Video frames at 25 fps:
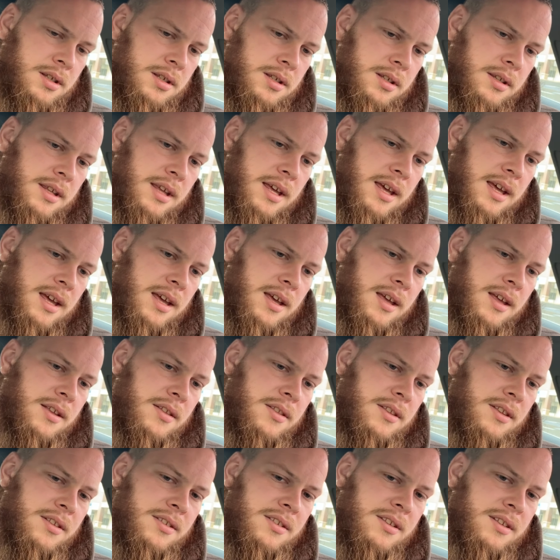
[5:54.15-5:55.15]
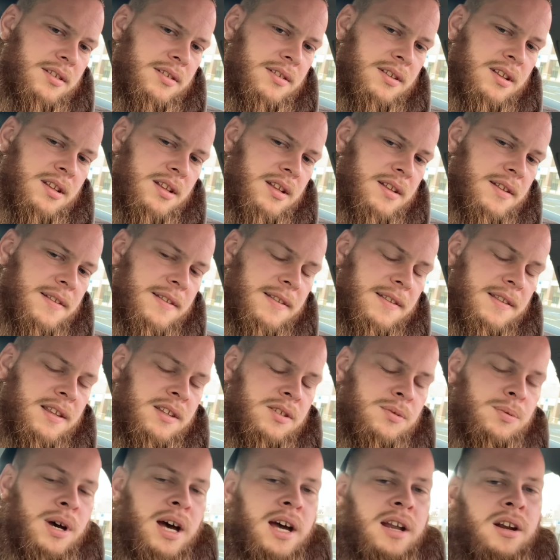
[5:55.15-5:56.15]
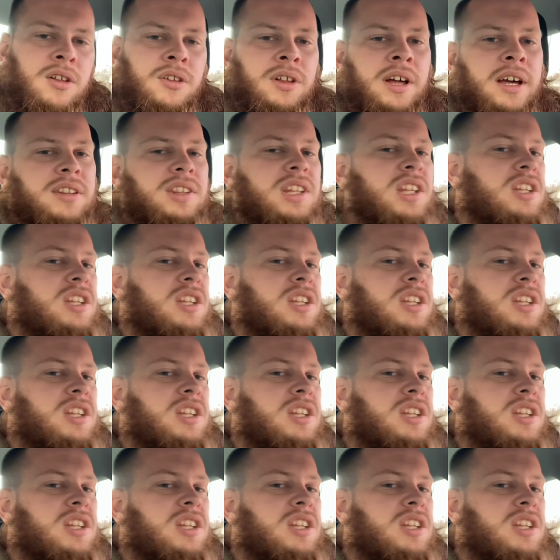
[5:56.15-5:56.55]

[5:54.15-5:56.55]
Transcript: Yeah, that's why I don't like